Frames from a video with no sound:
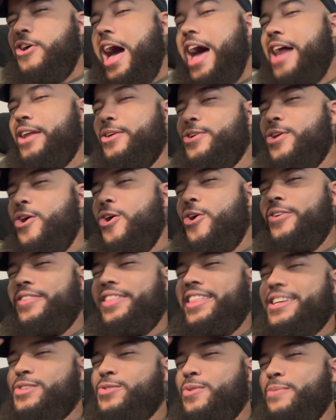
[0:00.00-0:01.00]
I don't know if
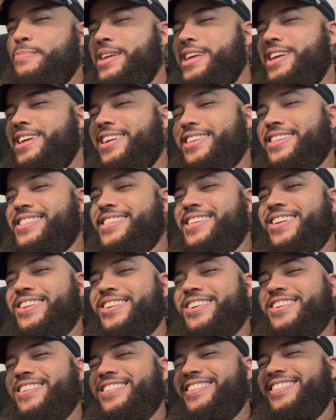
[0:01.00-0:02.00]
this would be
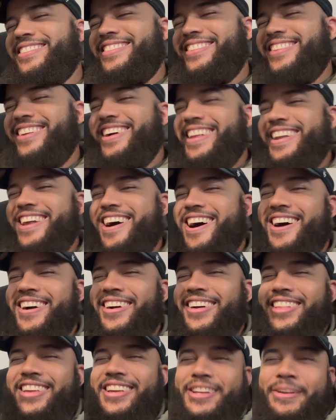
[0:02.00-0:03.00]
considered an
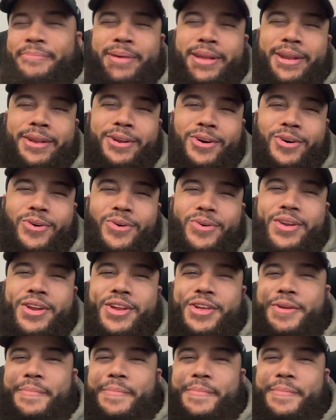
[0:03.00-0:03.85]
ugly, depending on,